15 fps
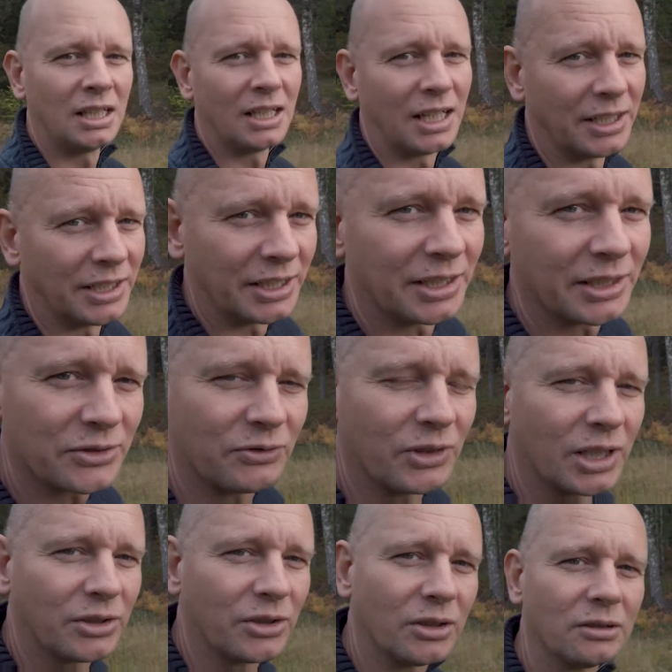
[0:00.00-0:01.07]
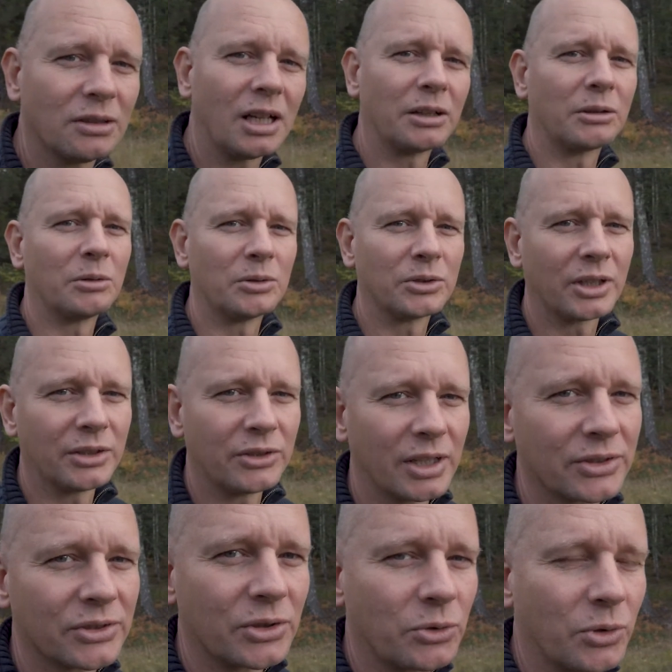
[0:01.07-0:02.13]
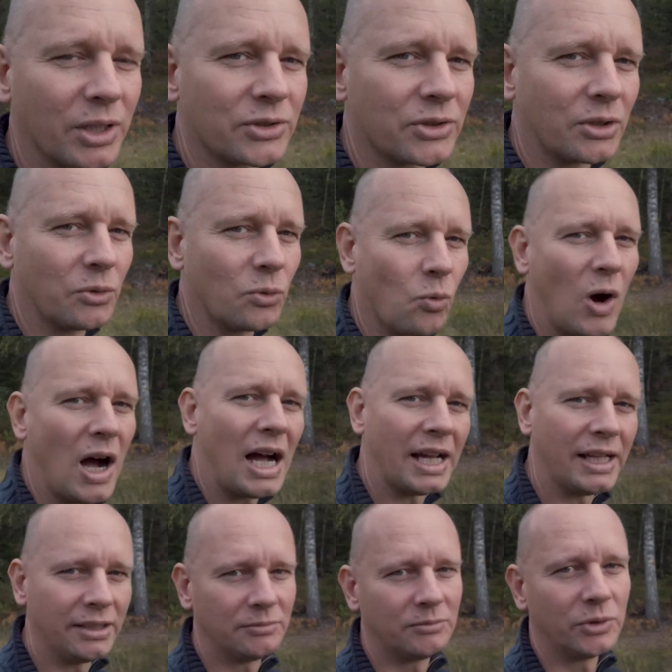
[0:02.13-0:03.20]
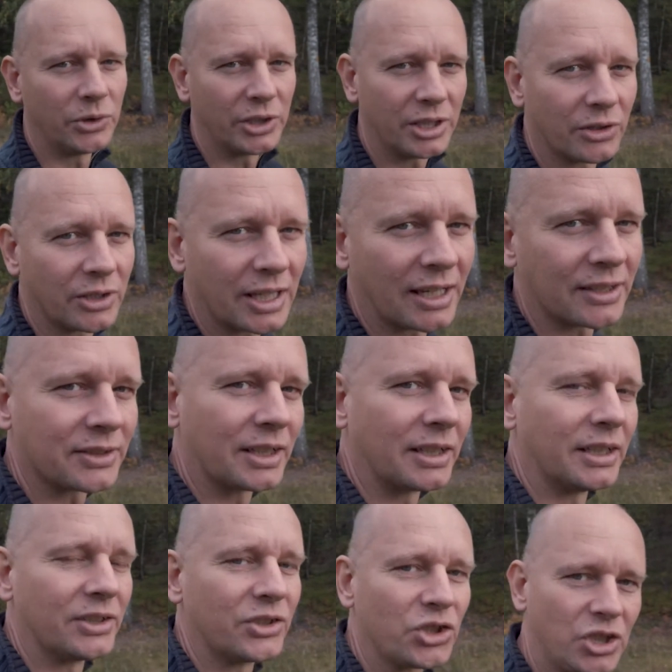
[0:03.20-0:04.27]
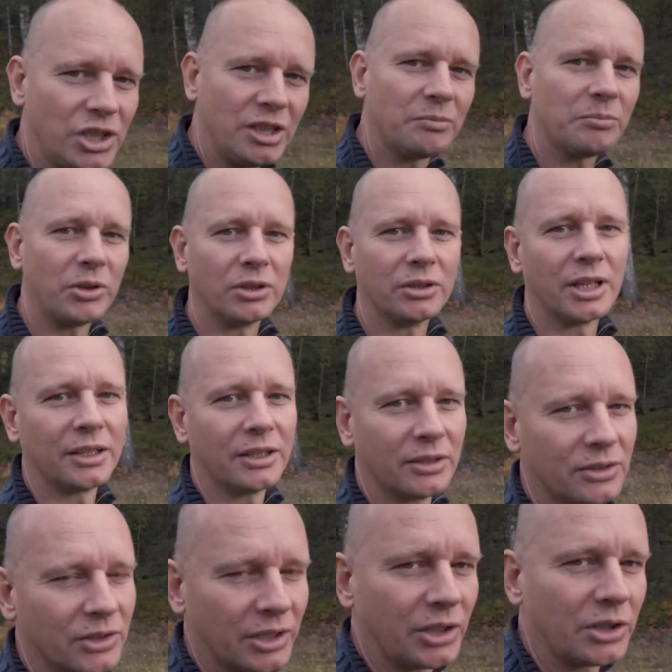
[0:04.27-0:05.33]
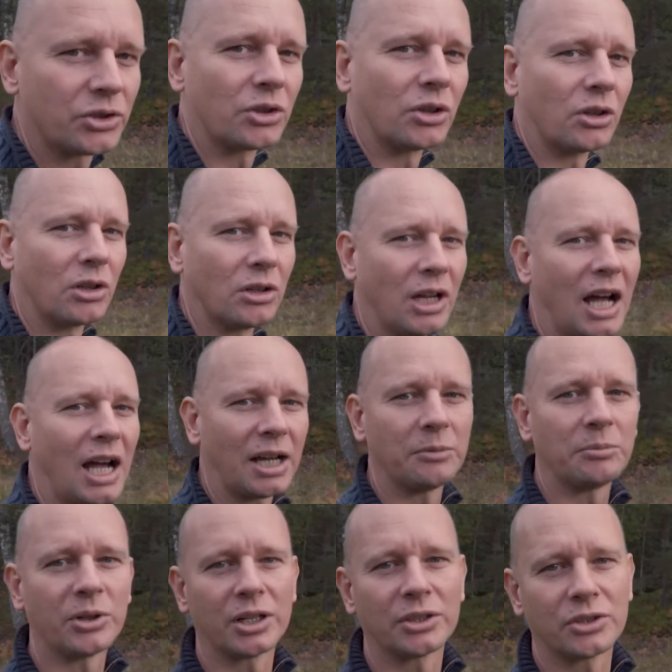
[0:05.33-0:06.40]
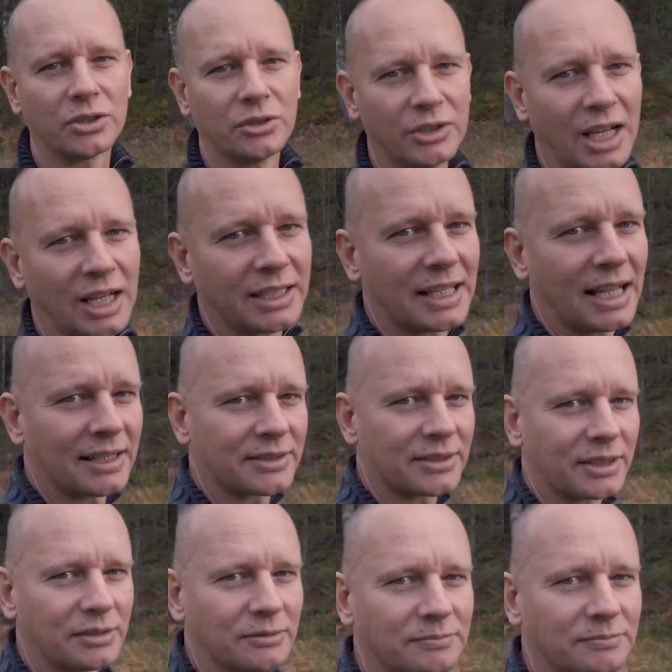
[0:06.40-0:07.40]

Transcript: And in this video I'm going to address the question why rheocasting is cheaper than traditional high-pressure die casting.